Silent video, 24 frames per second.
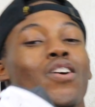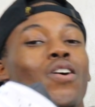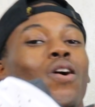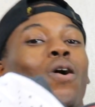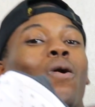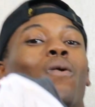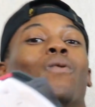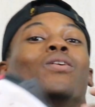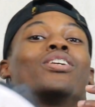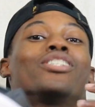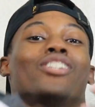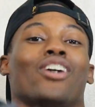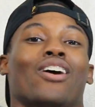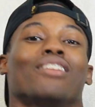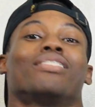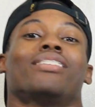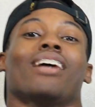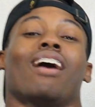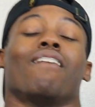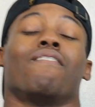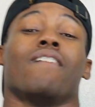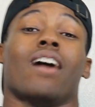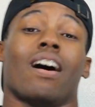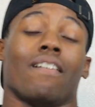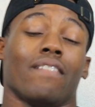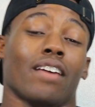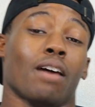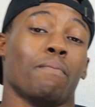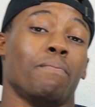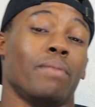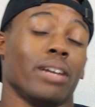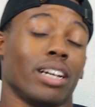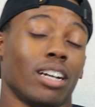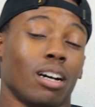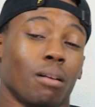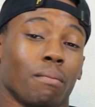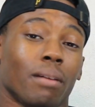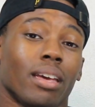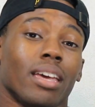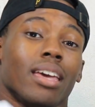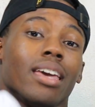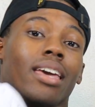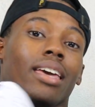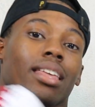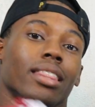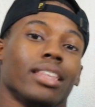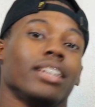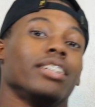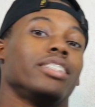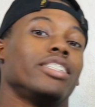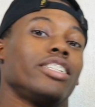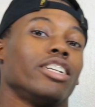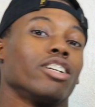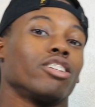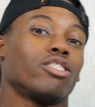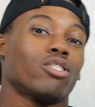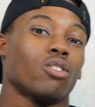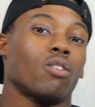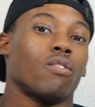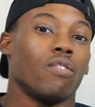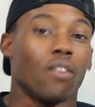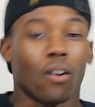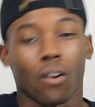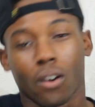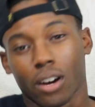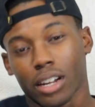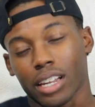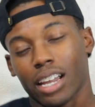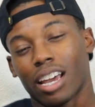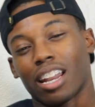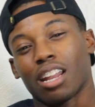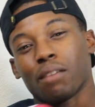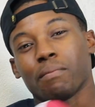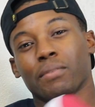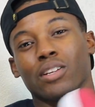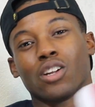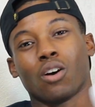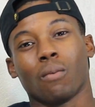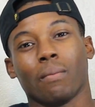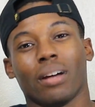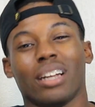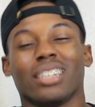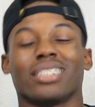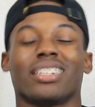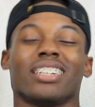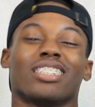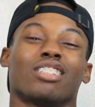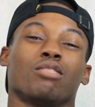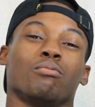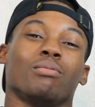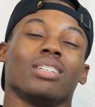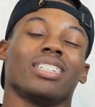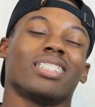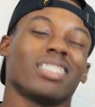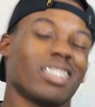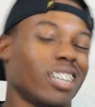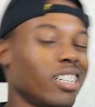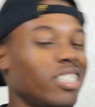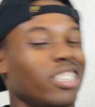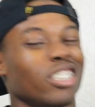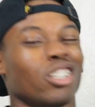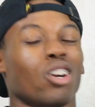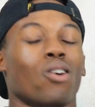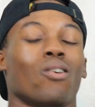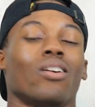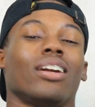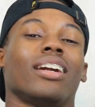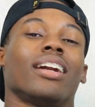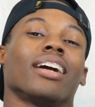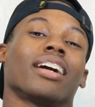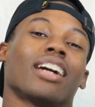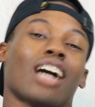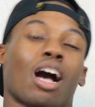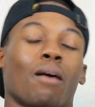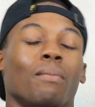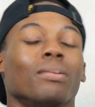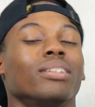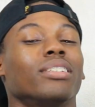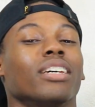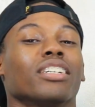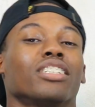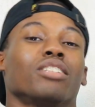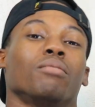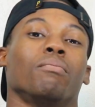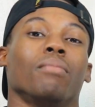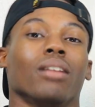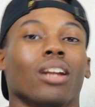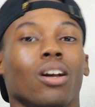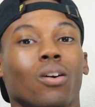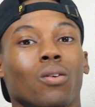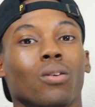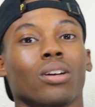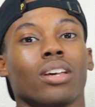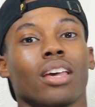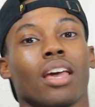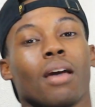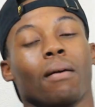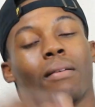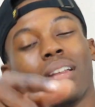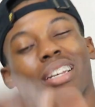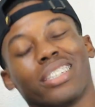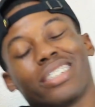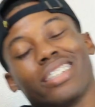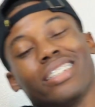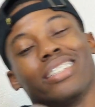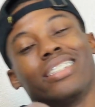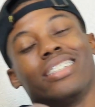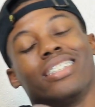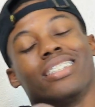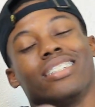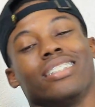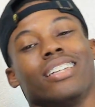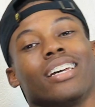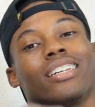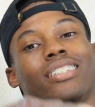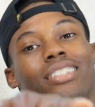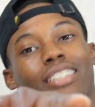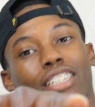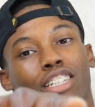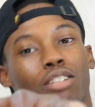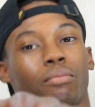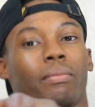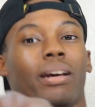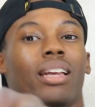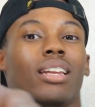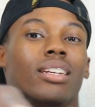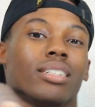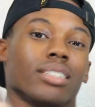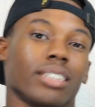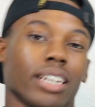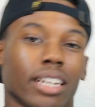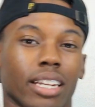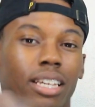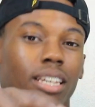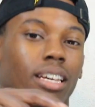or what y'all top five that pick up this year so far. Y'all let me know, man. Let's get some discussion going in the comment section below. Let's get into this next sneaker, man. Let's get